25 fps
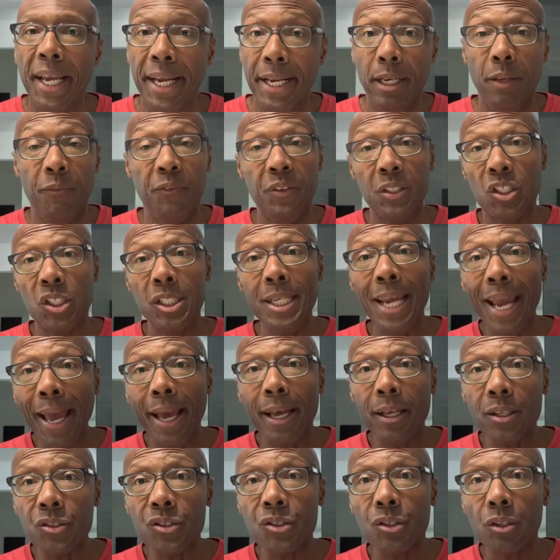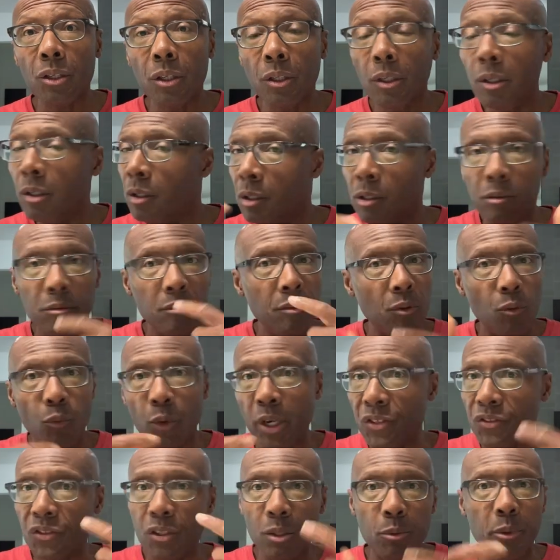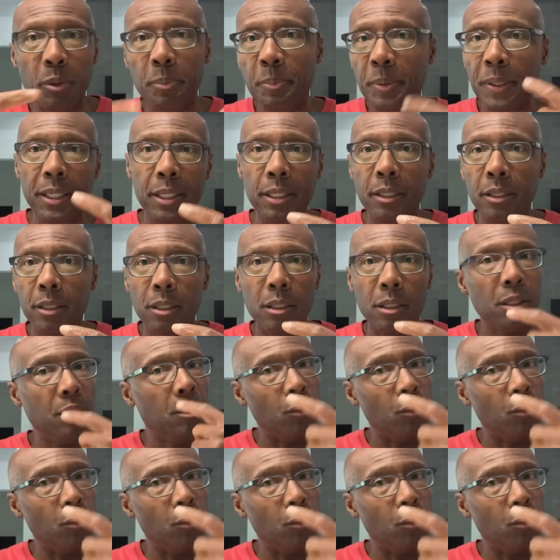And if it's yes, rinse and repeat,